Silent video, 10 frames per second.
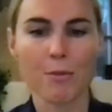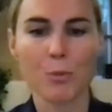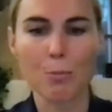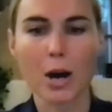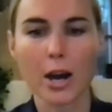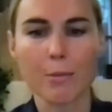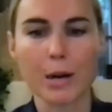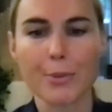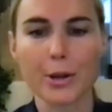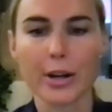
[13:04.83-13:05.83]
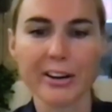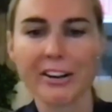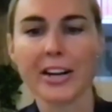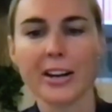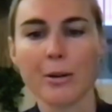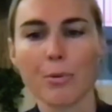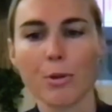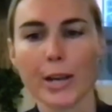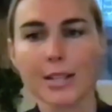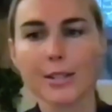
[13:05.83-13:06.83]
coming from the bottom up they're hearing it in
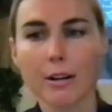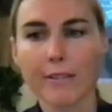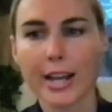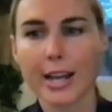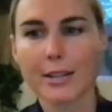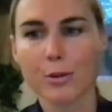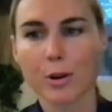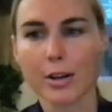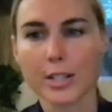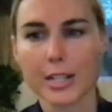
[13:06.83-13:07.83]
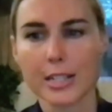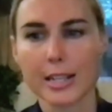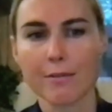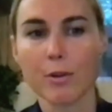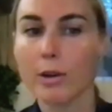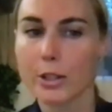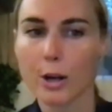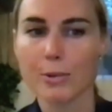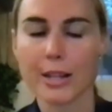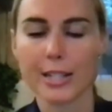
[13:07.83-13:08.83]
employee surveys or just in
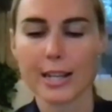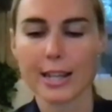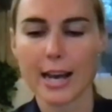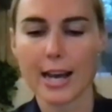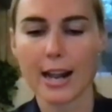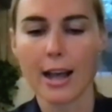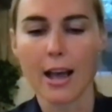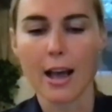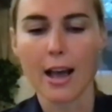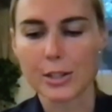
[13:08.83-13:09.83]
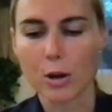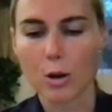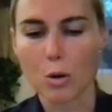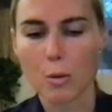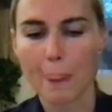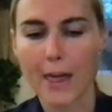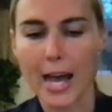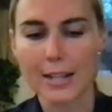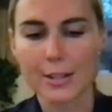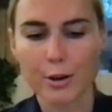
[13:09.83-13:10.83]
focus groups and things like that and so
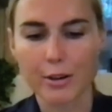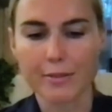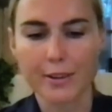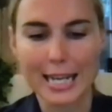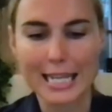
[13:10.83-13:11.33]
that sort of